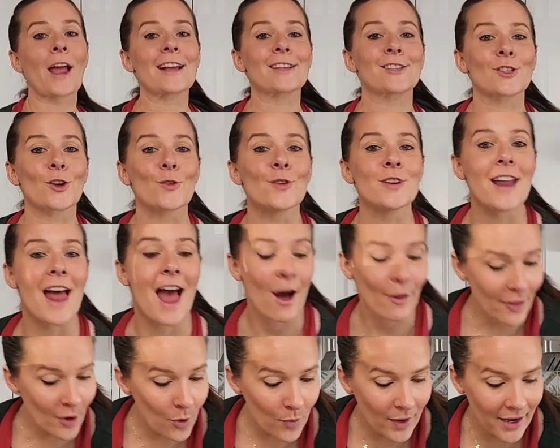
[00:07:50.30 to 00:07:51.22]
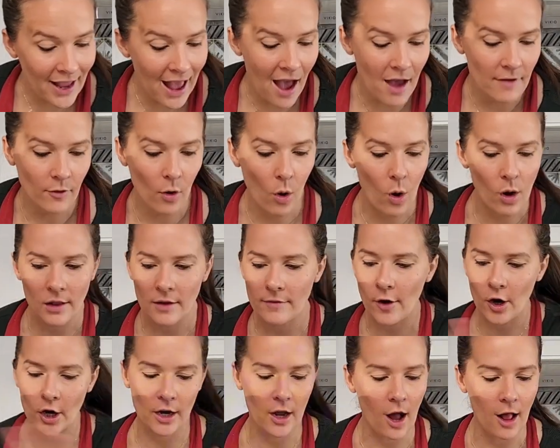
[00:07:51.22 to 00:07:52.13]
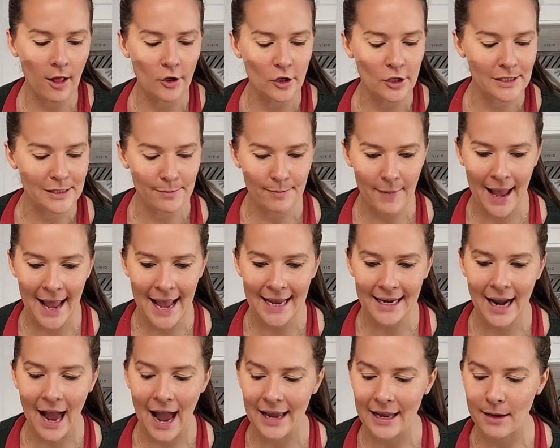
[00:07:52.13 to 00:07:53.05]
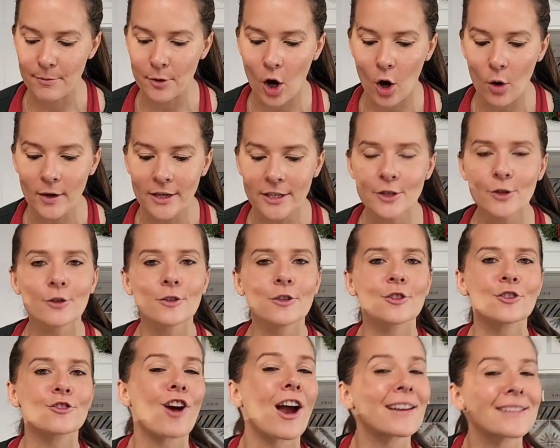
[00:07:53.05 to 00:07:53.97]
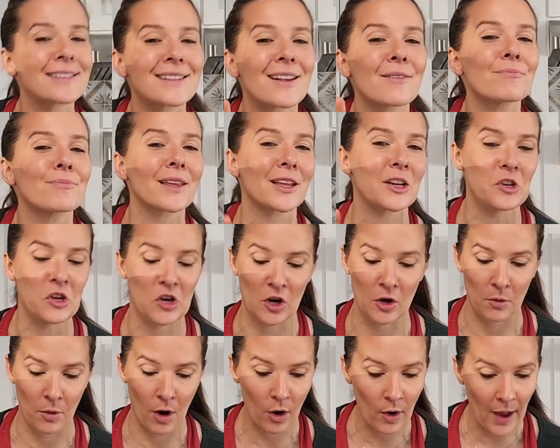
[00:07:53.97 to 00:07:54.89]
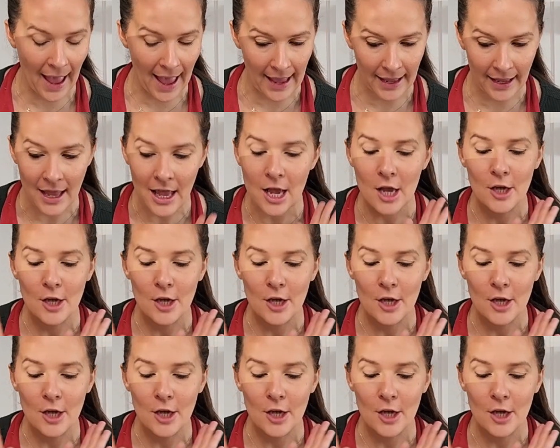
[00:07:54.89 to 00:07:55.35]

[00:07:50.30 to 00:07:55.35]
so now that we have all of our colors made, I am going to try something new, okay?